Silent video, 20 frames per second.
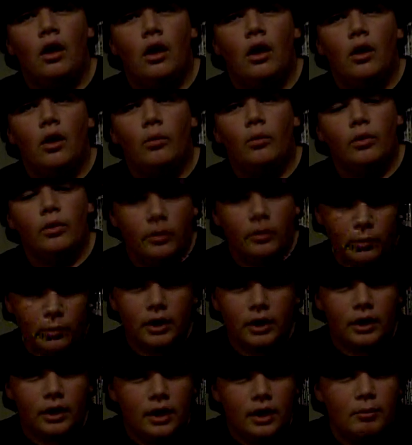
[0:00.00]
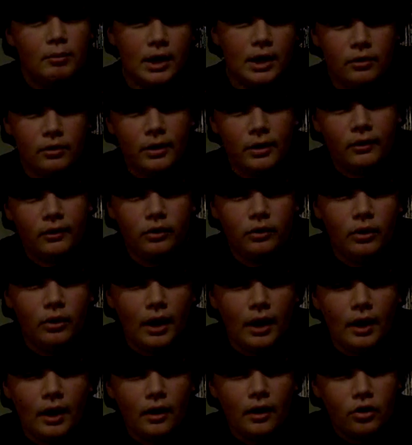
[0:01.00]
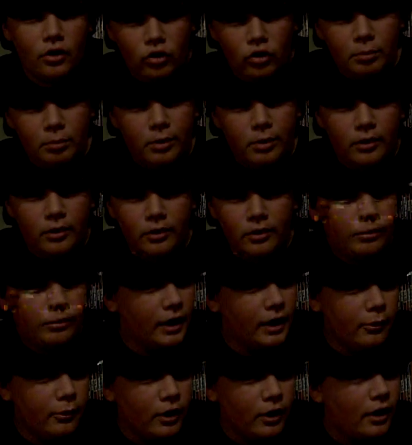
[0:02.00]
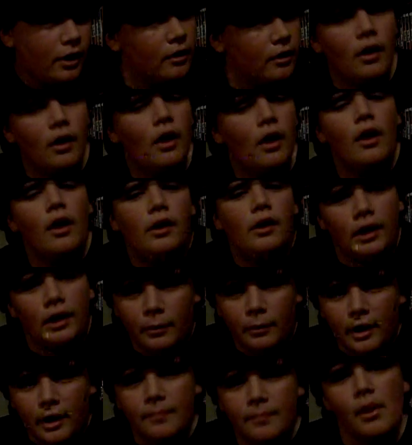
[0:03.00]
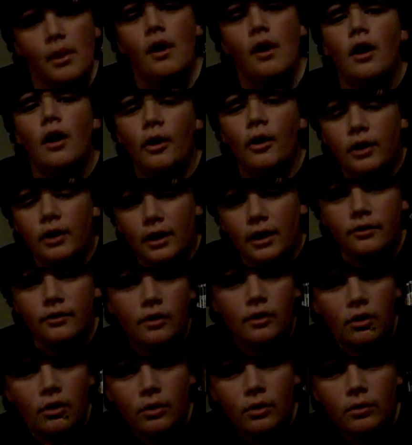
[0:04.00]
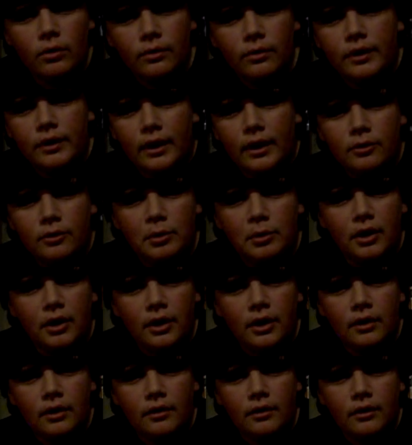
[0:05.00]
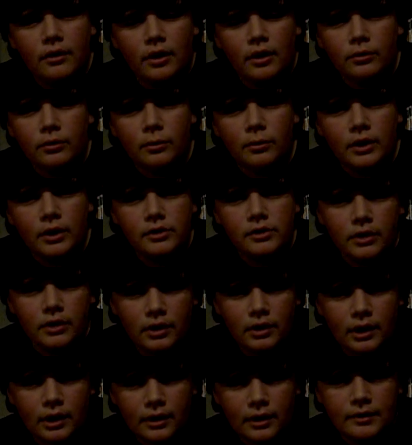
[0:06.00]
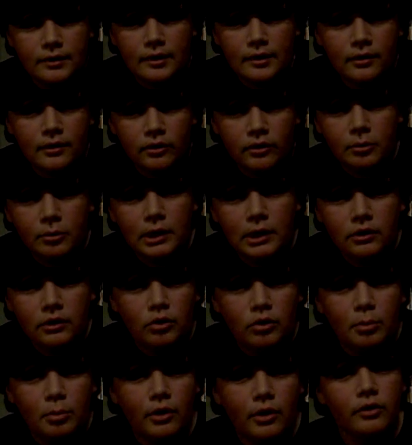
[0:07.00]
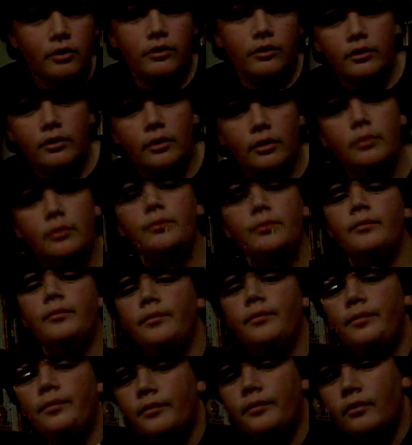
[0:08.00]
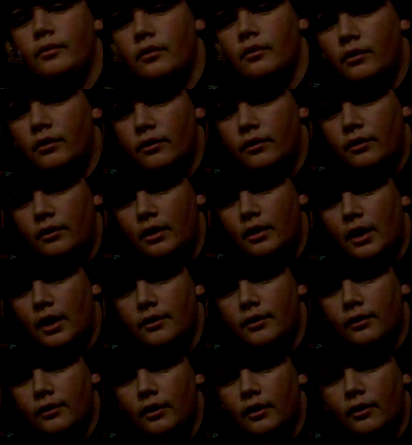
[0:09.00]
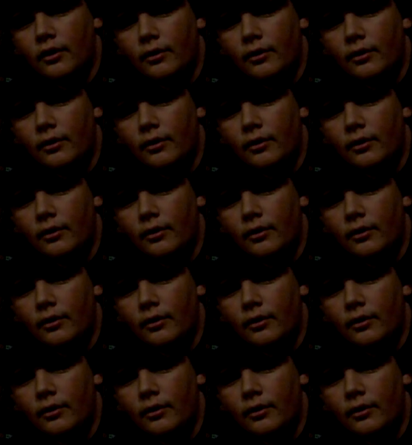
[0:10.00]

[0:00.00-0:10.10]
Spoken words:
we're going to get back around to that, I hope. Right, Ryan? Anyway, okay, so that's about it. Thanks for watching. Like I said, this will be in 2 parts, so see you guys later.